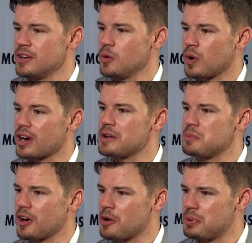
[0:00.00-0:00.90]
work on
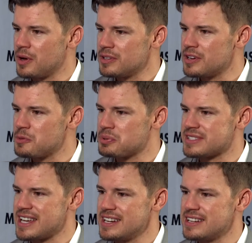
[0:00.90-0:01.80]
Marco Polo
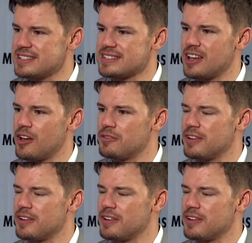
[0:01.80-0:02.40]
presented itself,